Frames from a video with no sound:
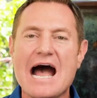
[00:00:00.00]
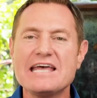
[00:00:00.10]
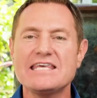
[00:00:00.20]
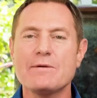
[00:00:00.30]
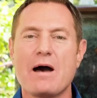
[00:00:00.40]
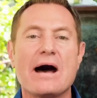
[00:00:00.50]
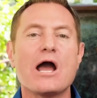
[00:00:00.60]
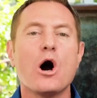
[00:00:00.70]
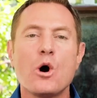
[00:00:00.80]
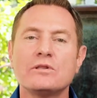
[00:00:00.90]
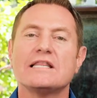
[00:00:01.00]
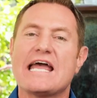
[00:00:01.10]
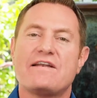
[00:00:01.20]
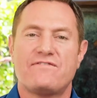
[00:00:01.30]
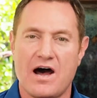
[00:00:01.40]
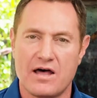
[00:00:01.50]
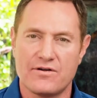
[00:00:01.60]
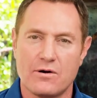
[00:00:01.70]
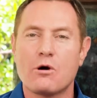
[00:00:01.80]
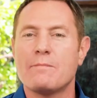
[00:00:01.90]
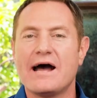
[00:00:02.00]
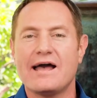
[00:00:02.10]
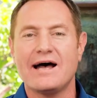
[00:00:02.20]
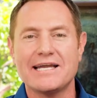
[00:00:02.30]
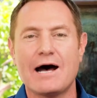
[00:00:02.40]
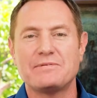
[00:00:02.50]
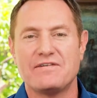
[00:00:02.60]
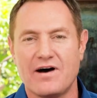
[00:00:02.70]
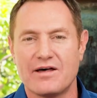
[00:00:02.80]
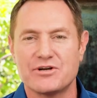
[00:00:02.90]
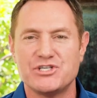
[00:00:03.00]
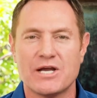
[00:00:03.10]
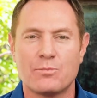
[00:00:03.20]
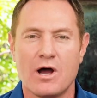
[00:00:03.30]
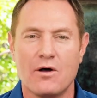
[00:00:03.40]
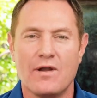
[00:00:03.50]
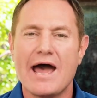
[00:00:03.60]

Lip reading: I think about my own late father or my adopted father, Jim Rohn.